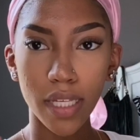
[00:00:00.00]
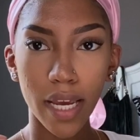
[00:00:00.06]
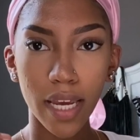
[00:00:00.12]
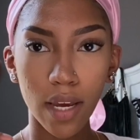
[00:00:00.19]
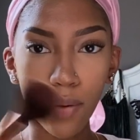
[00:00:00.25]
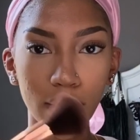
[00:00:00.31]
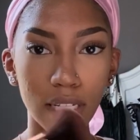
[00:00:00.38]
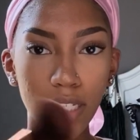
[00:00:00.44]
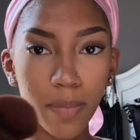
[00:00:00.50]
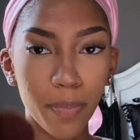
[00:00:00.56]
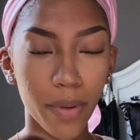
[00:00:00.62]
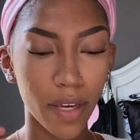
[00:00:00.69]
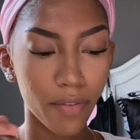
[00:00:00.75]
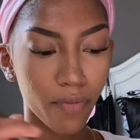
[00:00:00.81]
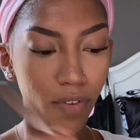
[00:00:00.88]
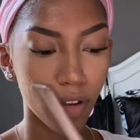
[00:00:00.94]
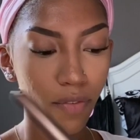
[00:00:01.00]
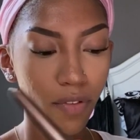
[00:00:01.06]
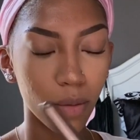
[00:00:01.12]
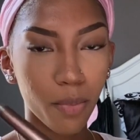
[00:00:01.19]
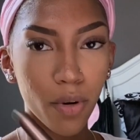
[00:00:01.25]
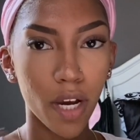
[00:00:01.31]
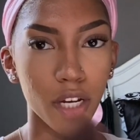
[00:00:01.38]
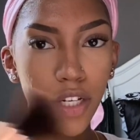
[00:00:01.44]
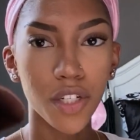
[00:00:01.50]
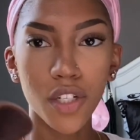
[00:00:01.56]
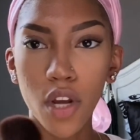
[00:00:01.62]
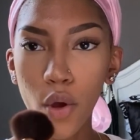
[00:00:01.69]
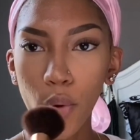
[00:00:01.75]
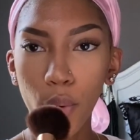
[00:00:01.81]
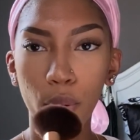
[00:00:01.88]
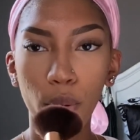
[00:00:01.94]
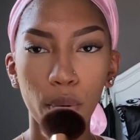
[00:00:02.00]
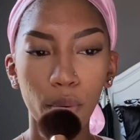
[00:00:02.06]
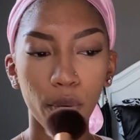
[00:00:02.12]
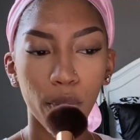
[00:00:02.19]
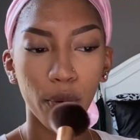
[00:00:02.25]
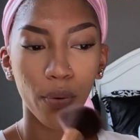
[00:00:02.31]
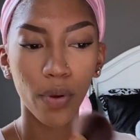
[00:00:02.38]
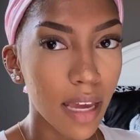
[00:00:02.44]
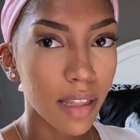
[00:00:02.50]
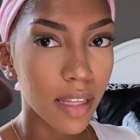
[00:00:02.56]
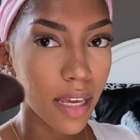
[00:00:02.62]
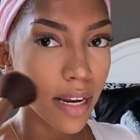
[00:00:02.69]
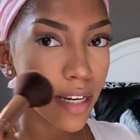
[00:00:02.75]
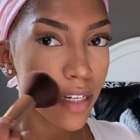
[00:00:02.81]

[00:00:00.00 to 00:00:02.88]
take it on this big fluffy brush and then